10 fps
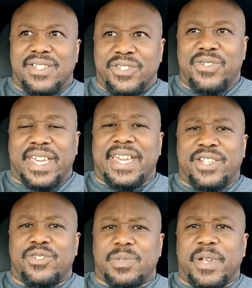You
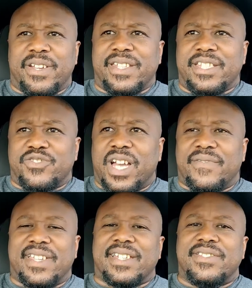can do spirited
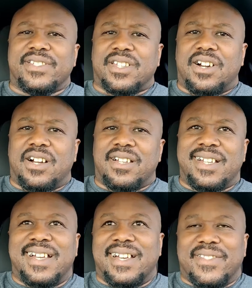driving in this car.
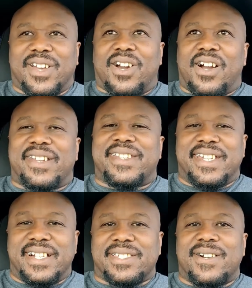The car
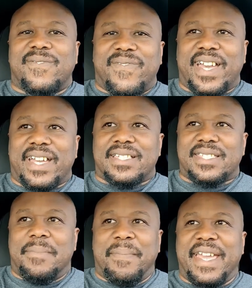does go
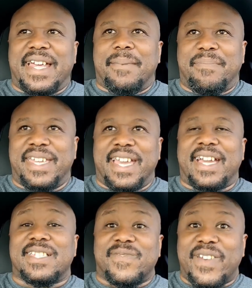fast. It may not be
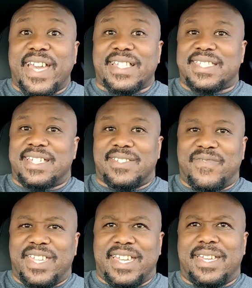as fast as
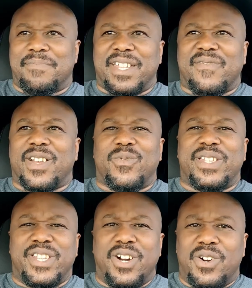a V8. Matter of fact,
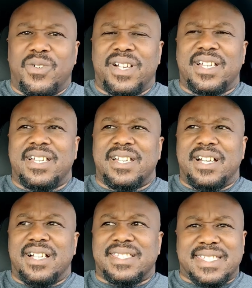we know
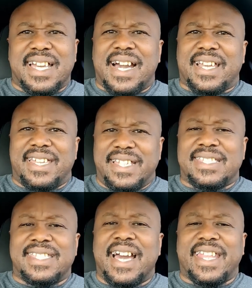stock
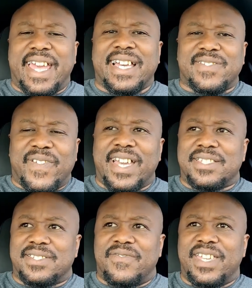is not as
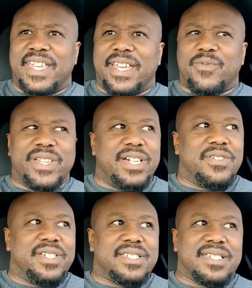fast as a V8. We
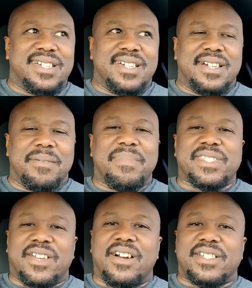know this.
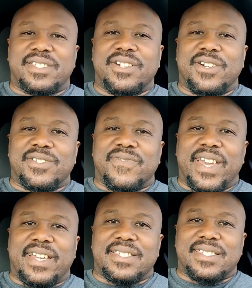But the car still goes
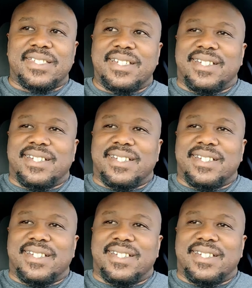fast.